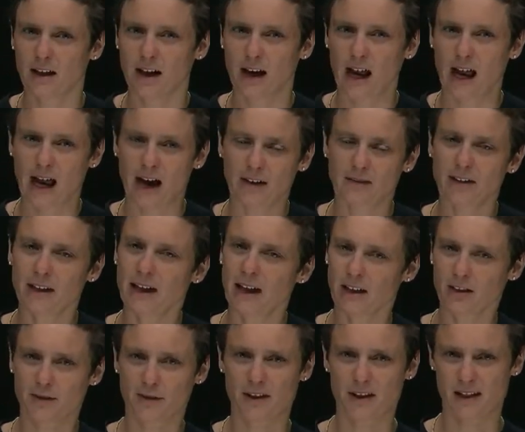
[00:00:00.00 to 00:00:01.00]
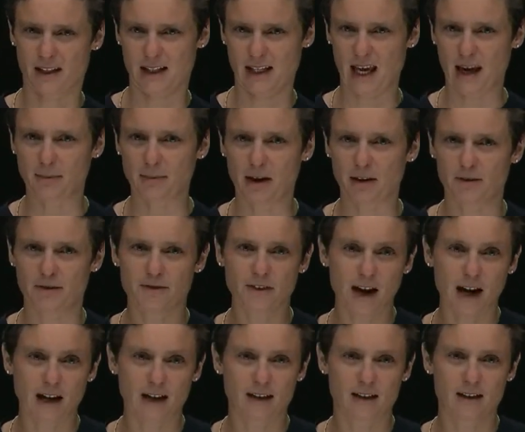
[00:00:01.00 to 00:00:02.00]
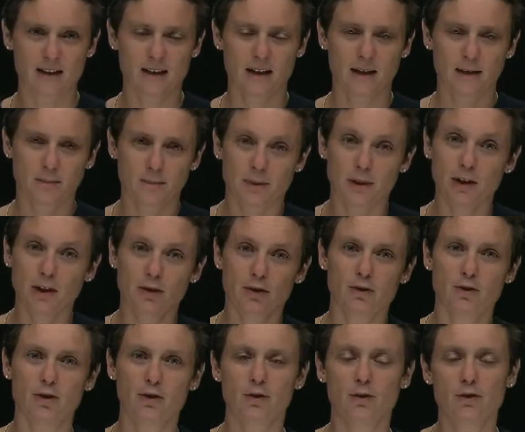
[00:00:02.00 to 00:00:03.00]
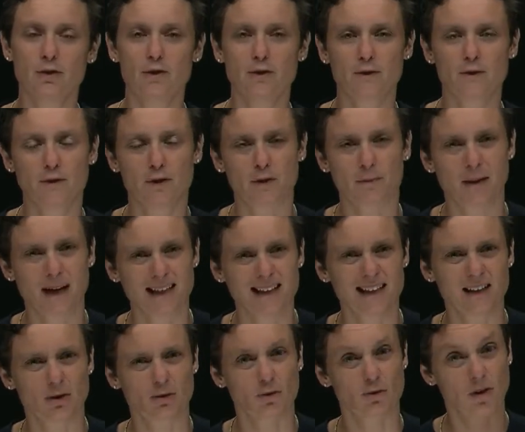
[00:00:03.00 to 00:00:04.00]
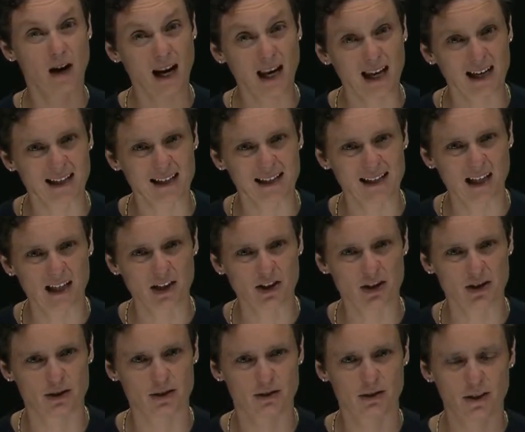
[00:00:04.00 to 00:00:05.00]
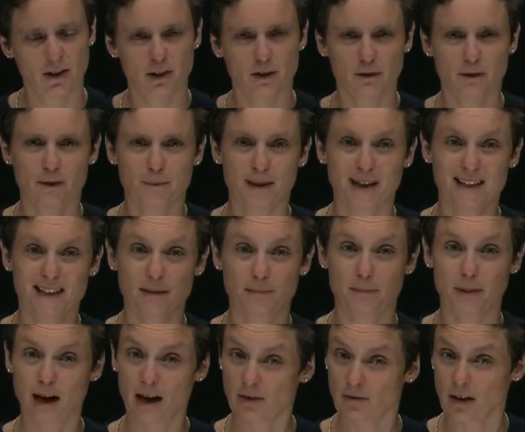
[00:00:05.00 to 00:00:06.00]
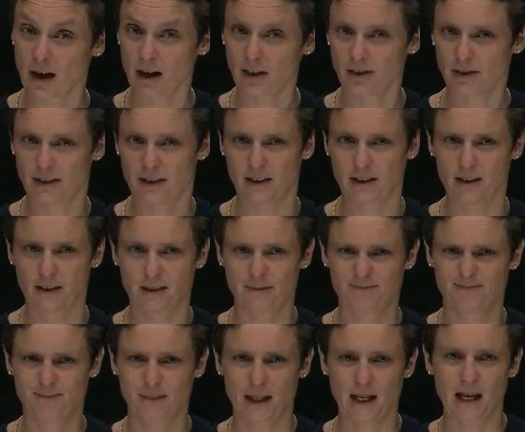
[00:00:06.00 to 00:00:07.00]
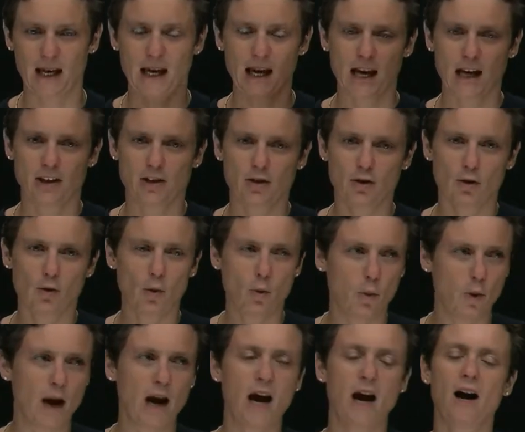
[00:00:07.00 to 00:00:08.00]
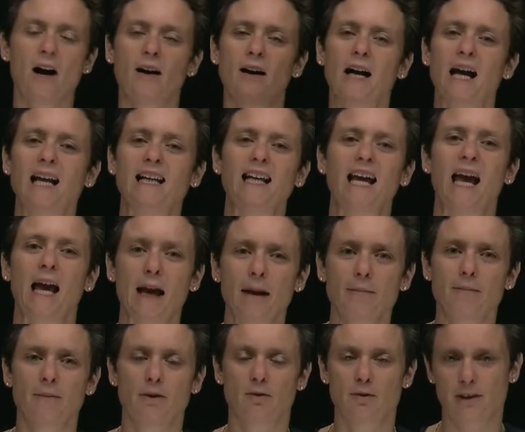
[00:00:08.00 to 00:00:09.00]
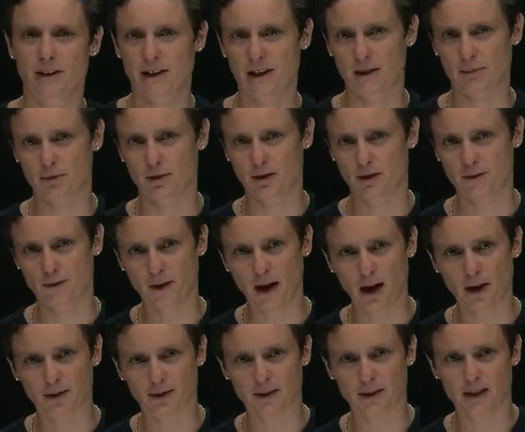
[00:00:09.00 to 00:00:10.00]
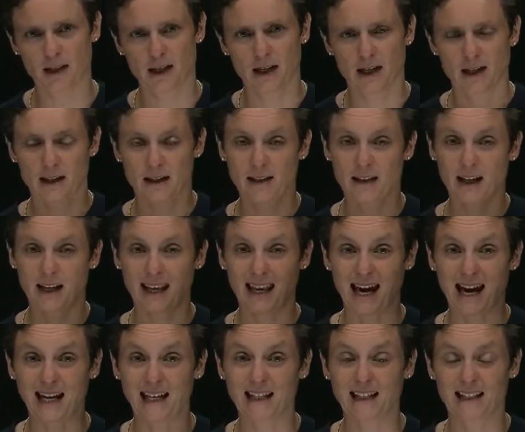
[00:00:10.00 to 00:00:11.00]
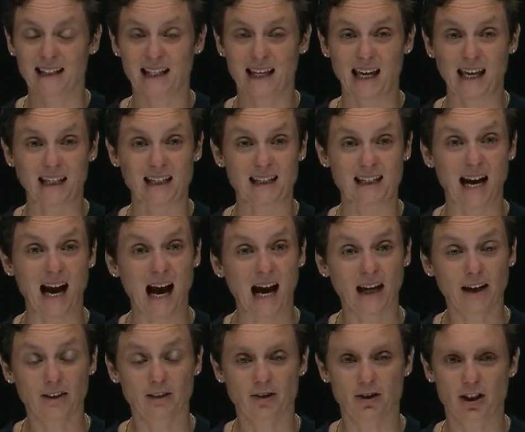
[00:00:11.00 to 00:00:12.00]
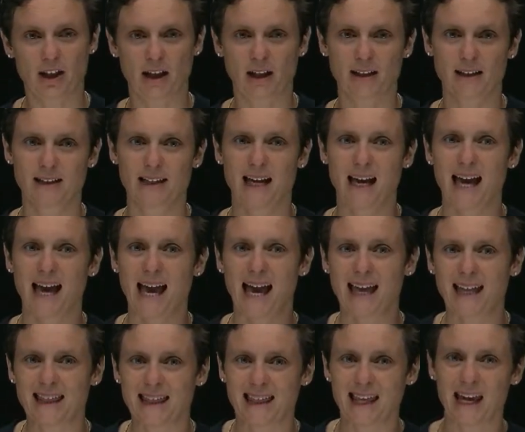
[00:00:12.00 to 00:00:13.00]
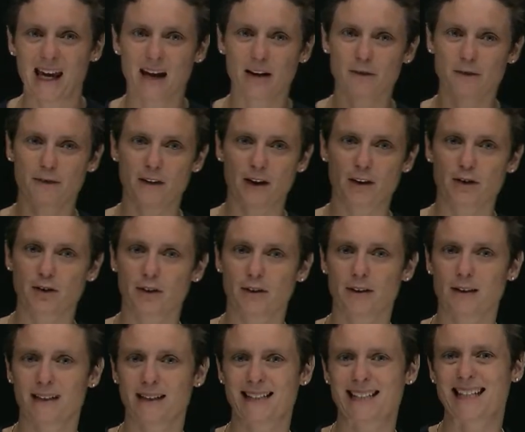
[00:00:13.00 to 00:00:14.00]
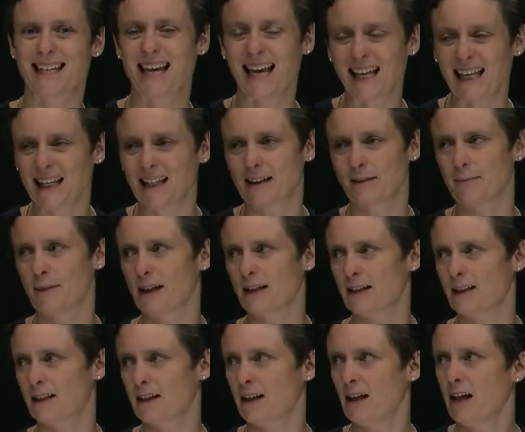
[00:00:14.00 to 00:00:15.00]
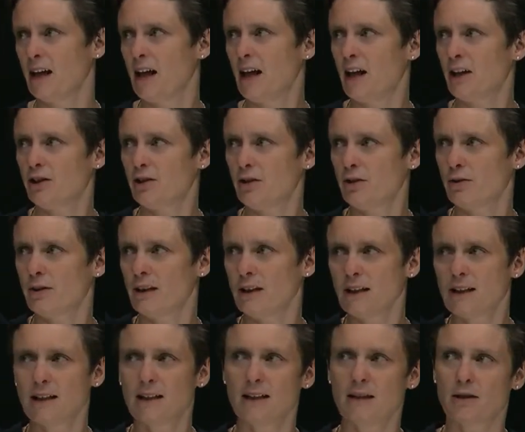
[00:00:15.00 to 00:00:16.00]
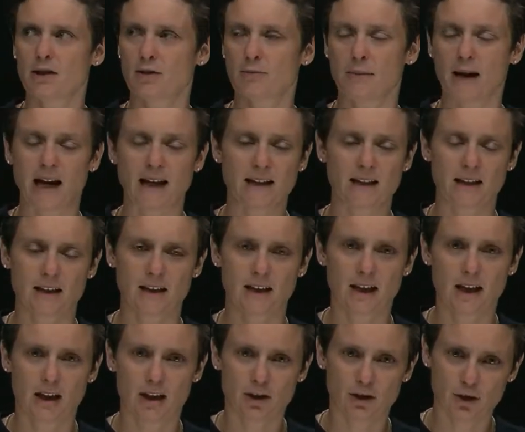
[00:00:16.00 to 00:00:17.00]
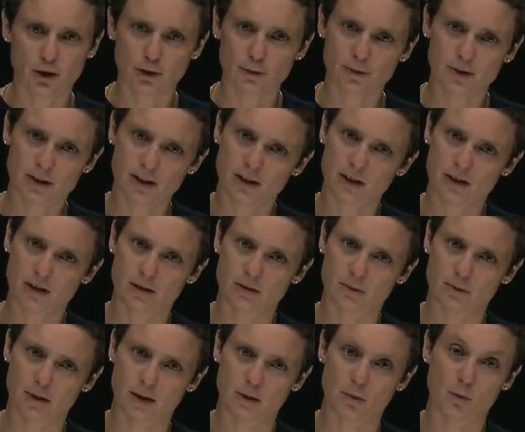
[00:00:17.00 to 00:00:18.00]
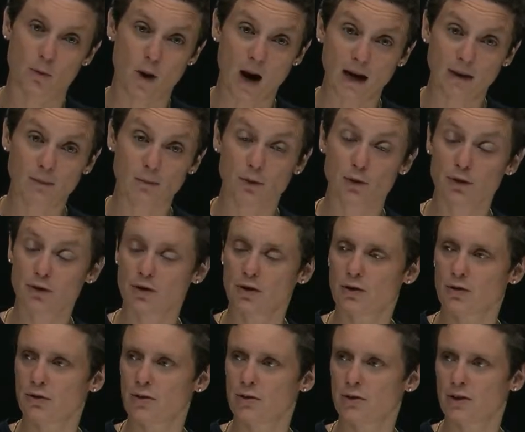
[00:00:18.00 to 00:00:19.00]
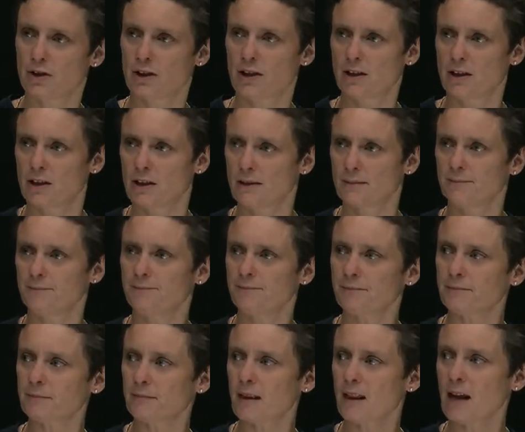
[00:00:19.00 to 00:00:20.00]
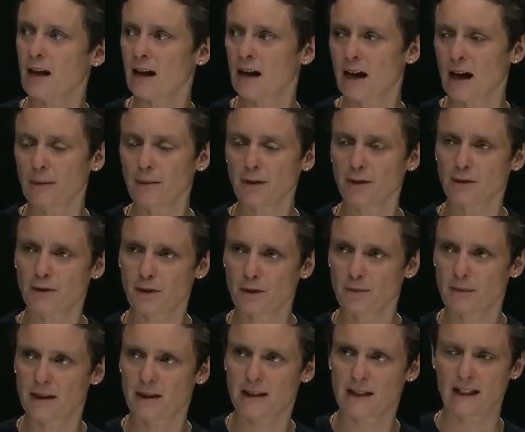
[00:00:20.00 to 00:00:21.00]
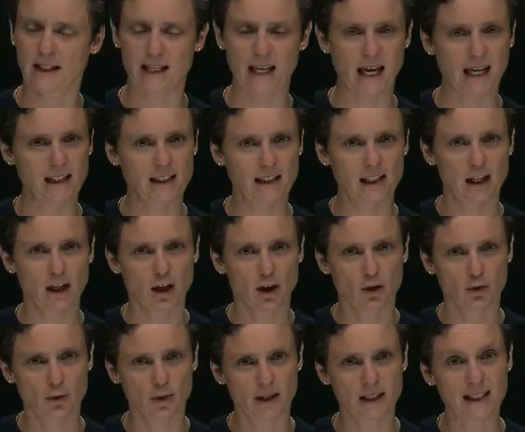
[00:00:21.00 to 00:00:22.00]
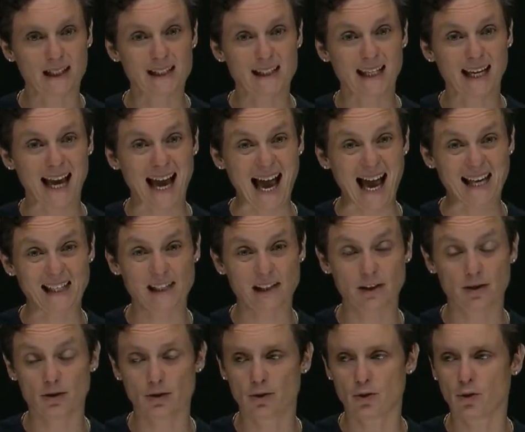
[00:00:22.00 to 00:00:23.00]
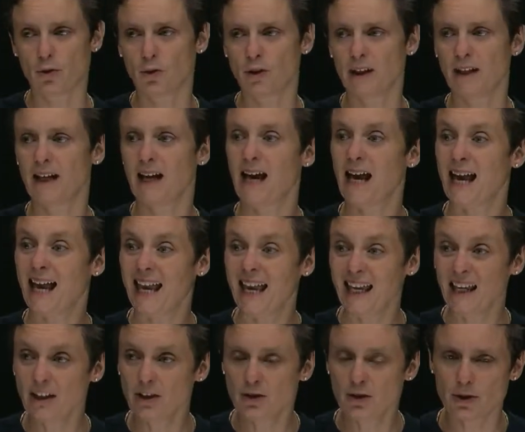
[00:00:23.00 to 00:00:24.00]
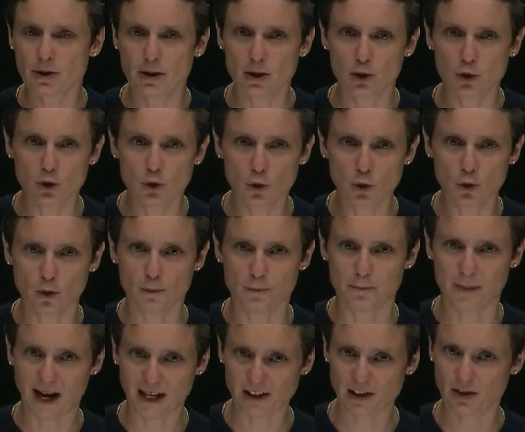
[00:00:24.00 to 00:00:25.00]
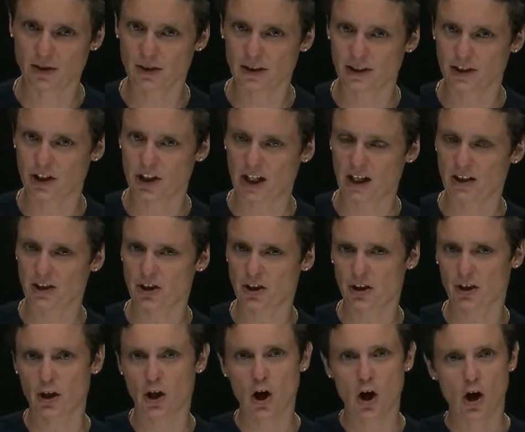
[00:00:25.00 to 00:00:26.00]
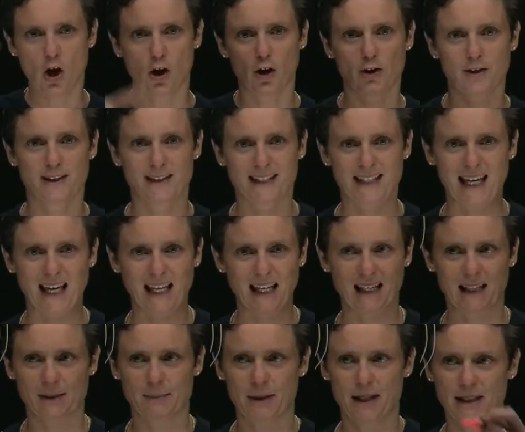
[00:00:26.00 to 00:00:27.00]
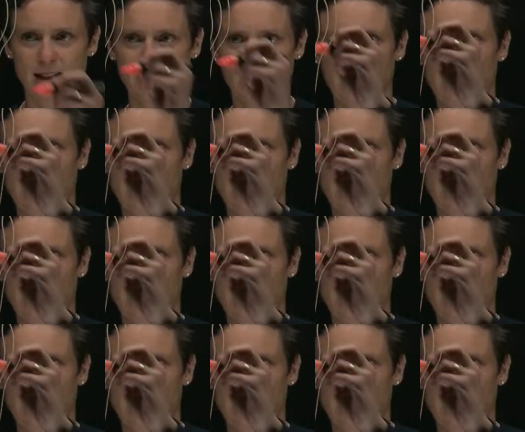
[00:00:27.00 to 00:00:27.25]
having kind of the same effect, being used for muscle relaxation, for muscle paralysis. So where are NM receptors found? These are ligand-gated ion channels, and they are found on the skeletal muscle. So this is the somatic nervous system with a one motor neuron system coming from the CNS, releasing acetylcholine into the neuromuscular junction on skeletal muscle.